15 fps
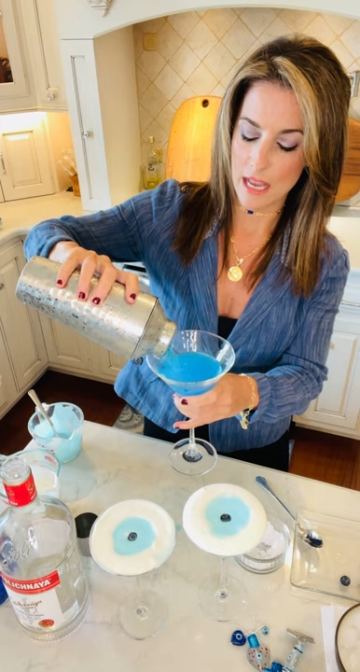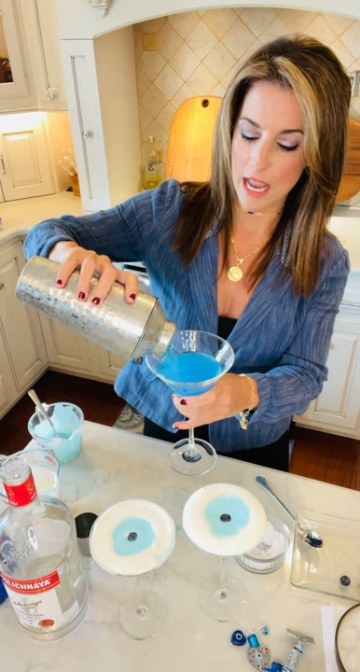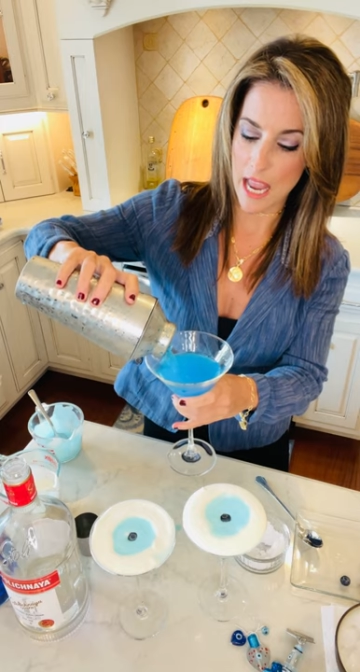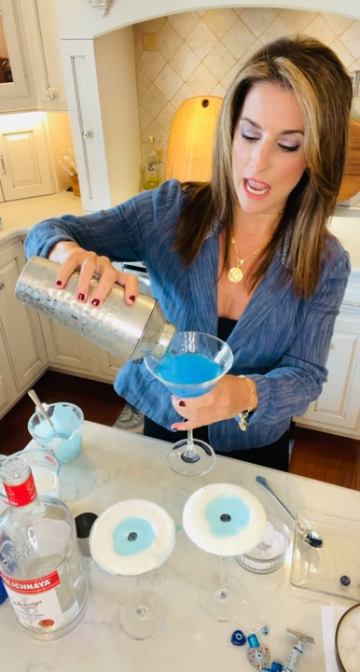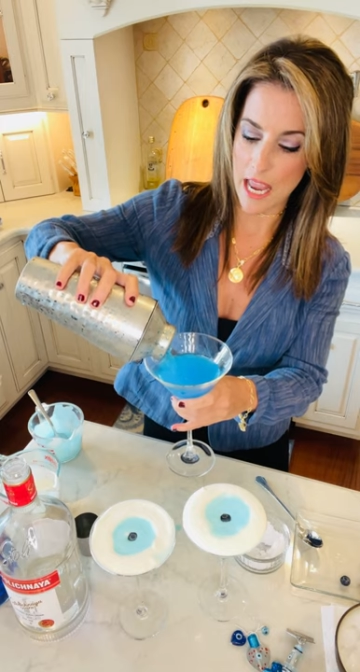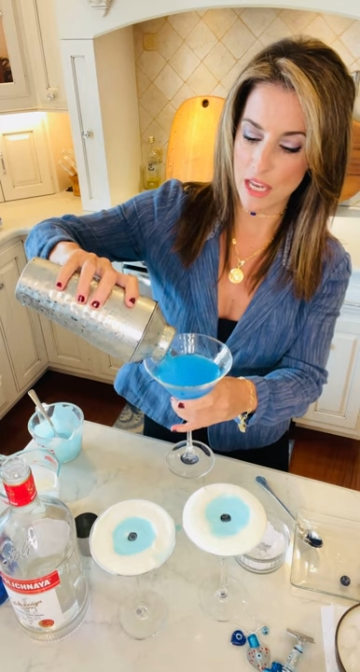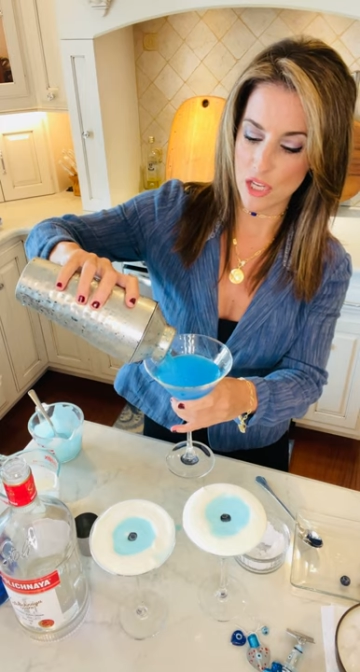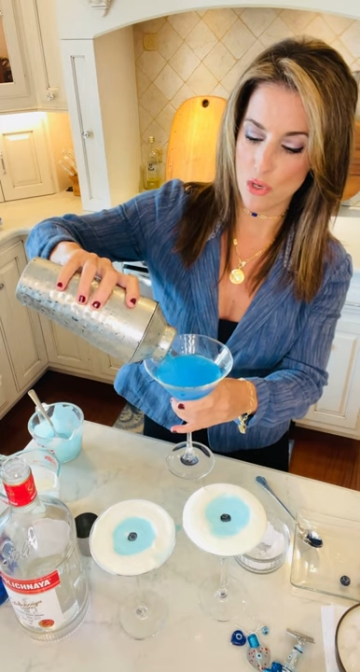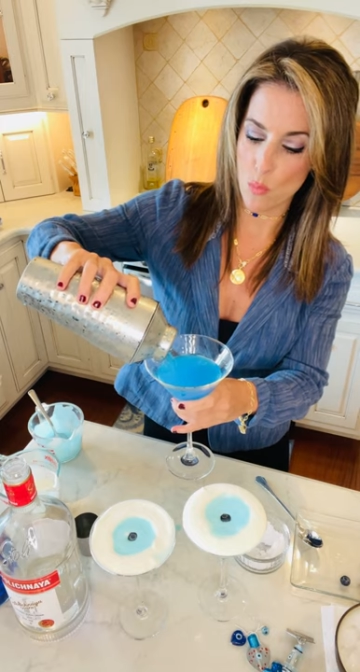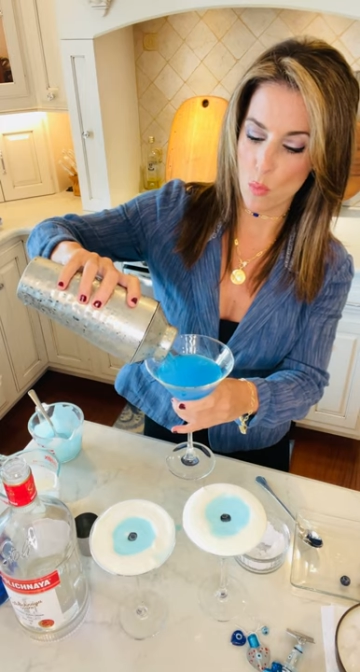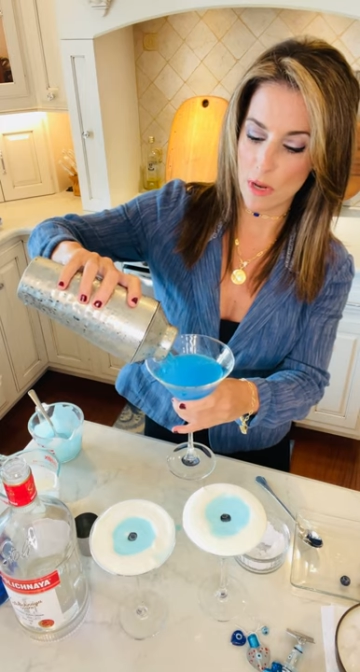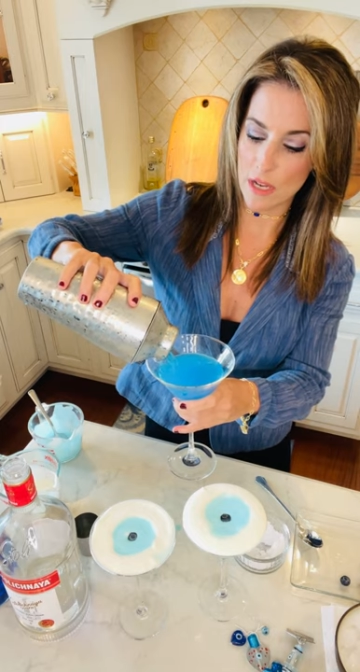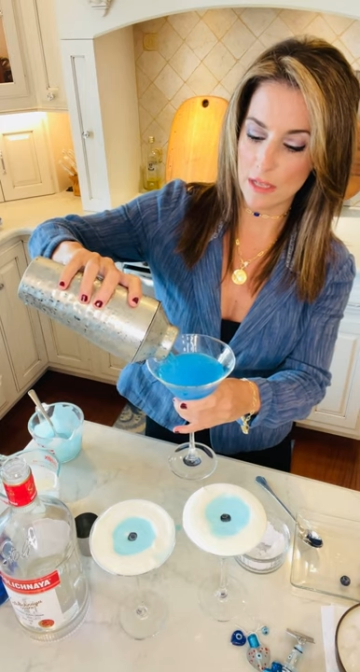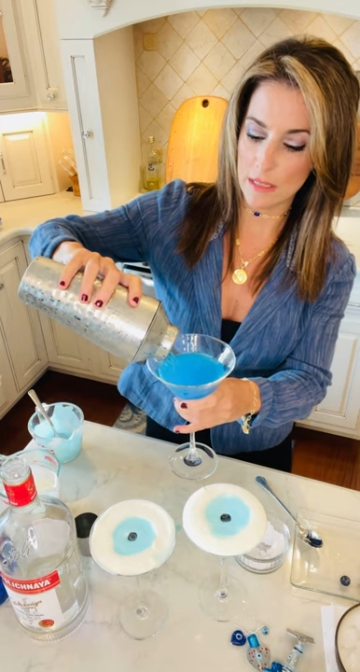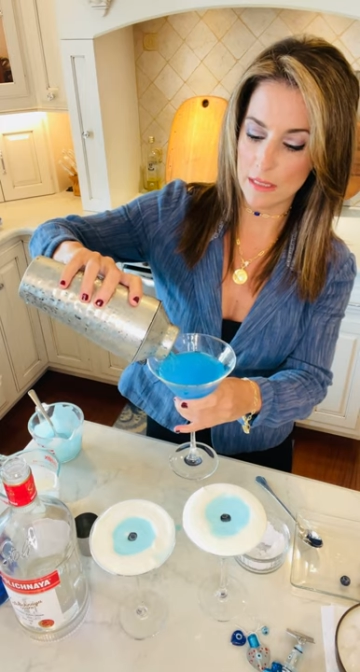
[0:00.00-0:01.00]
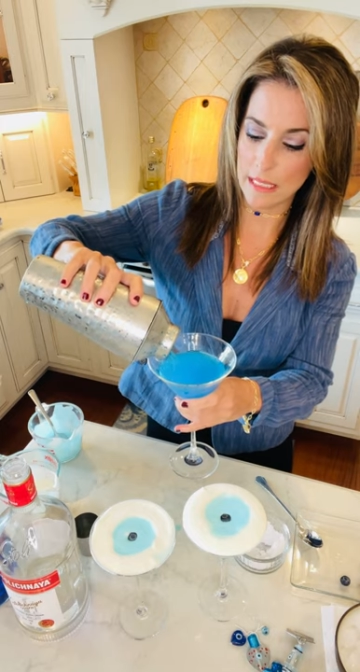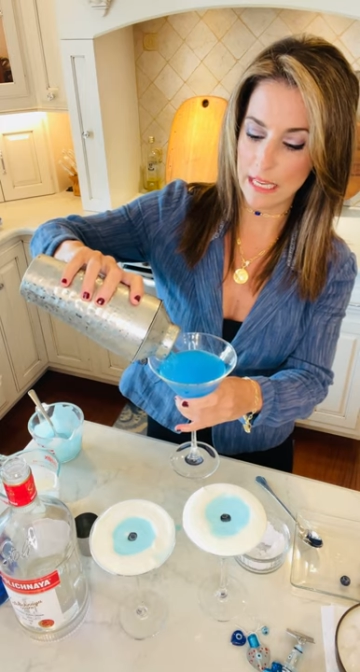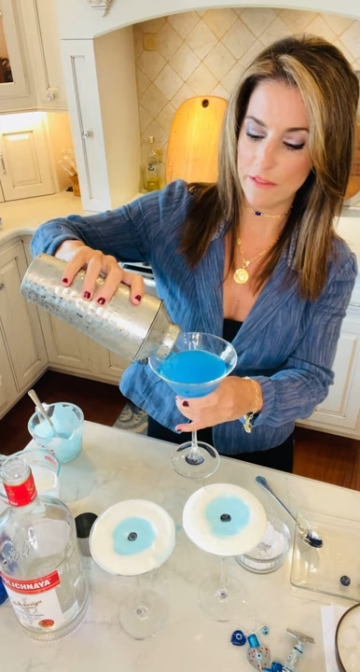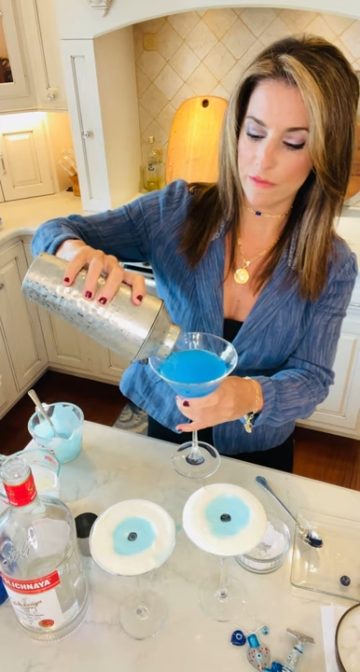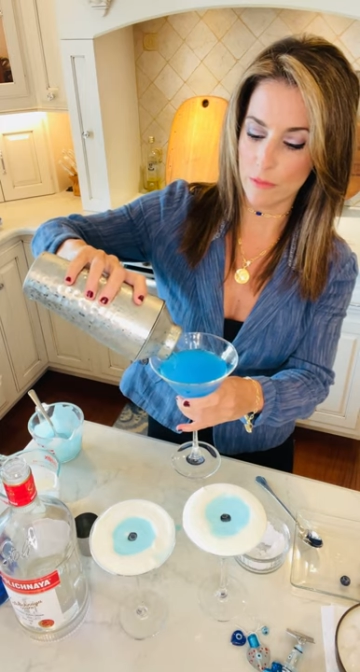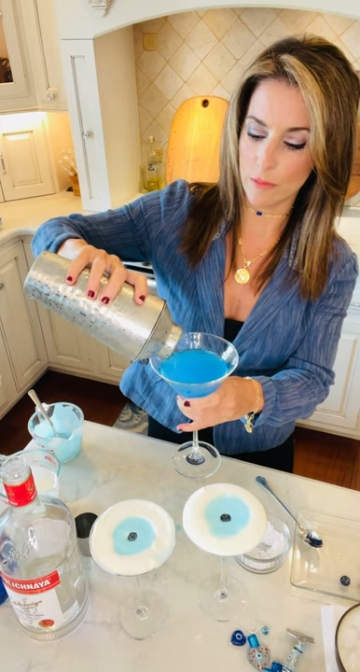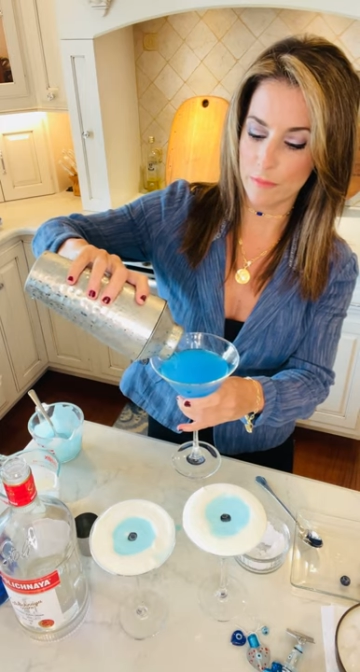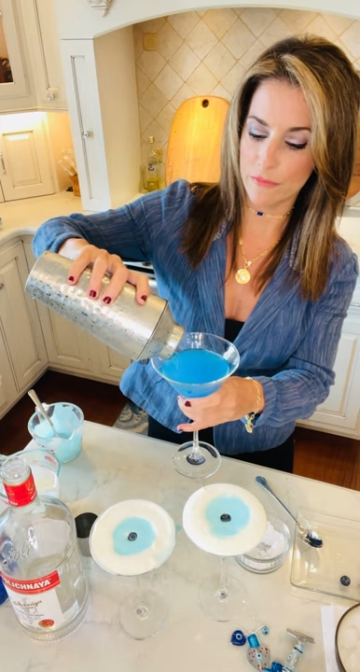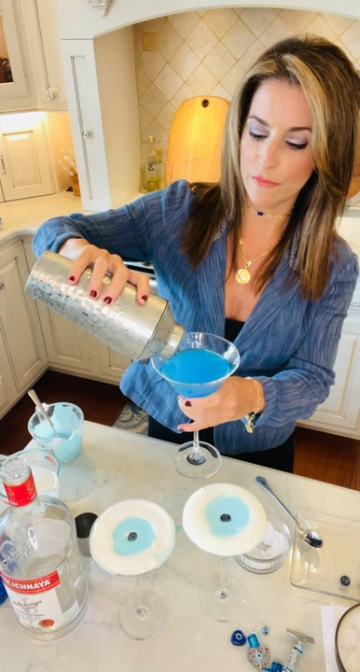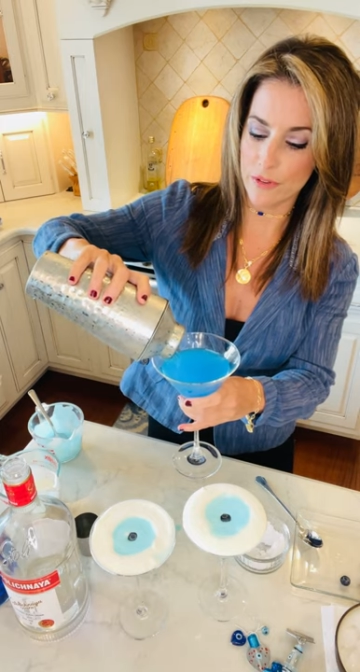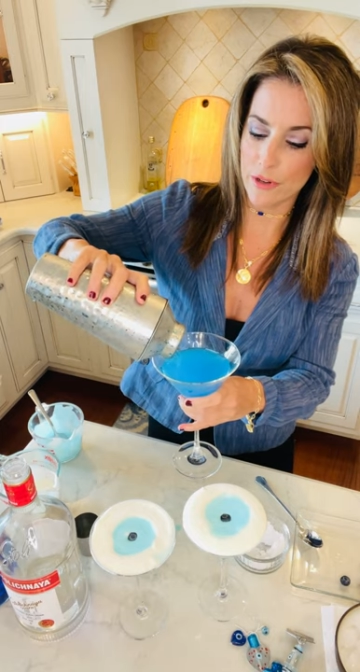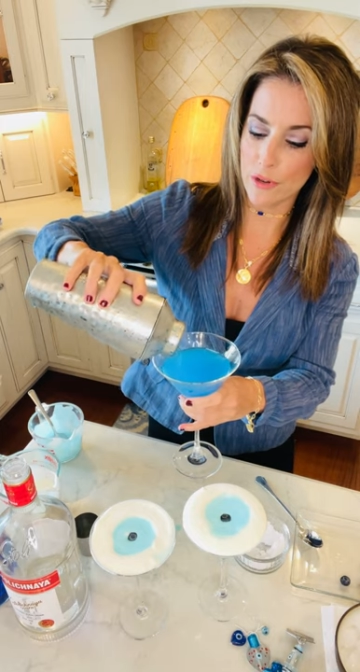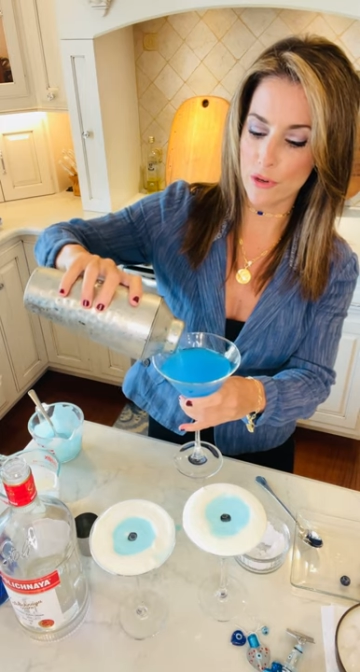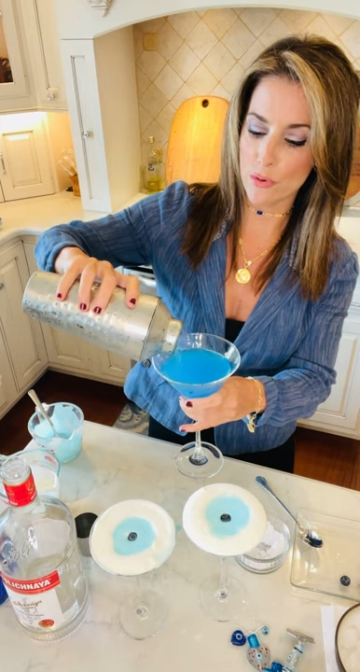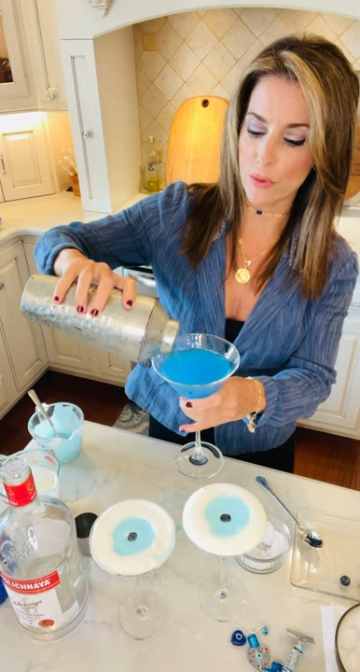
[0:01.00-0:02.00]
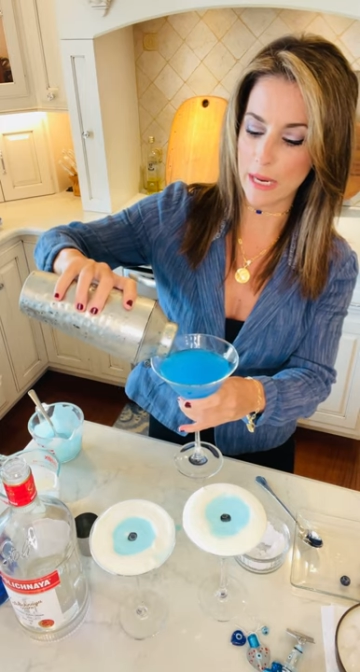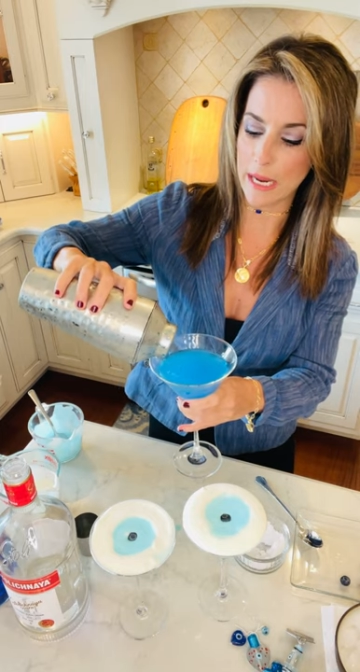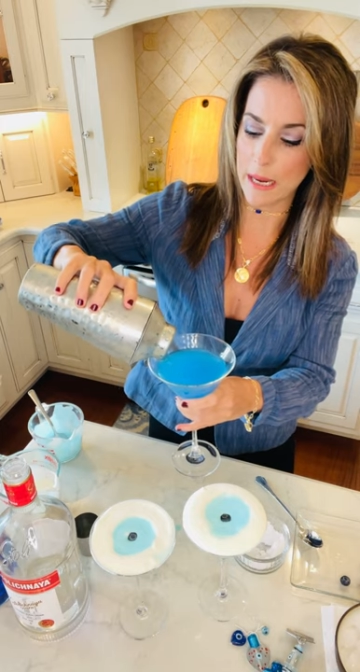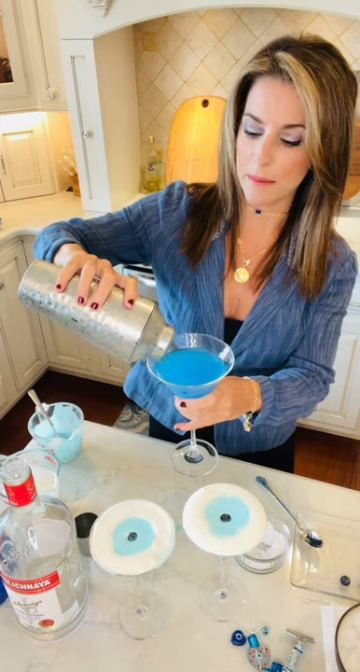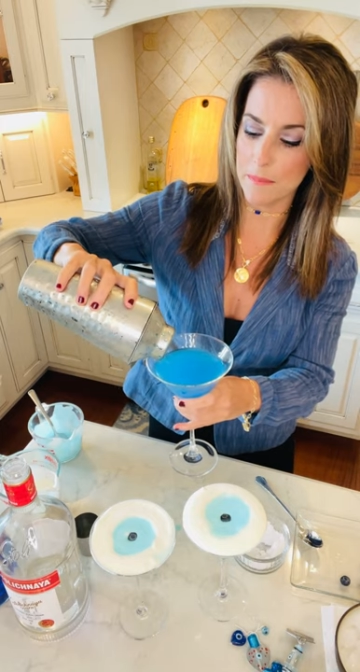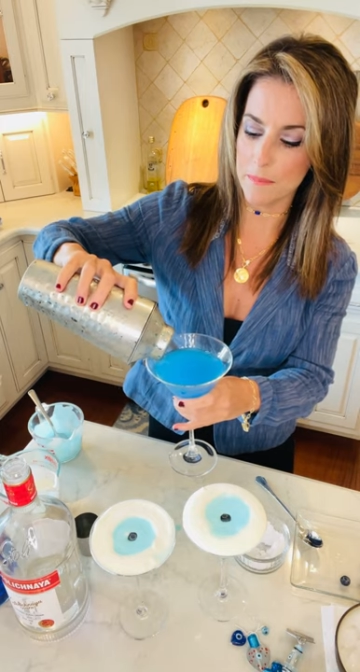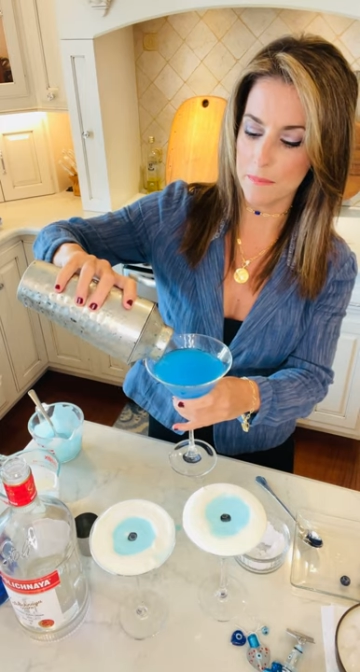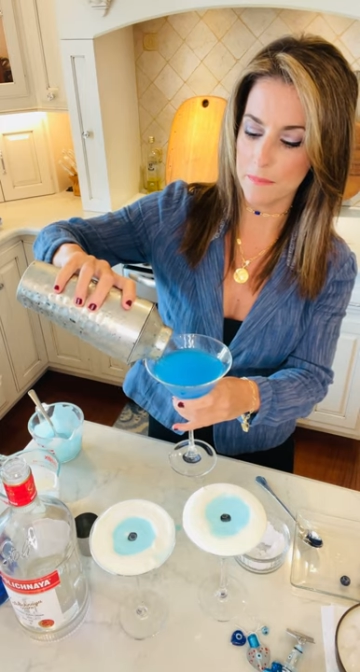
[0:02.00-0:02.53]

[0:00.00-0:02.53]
And you wanna leave room for your cream.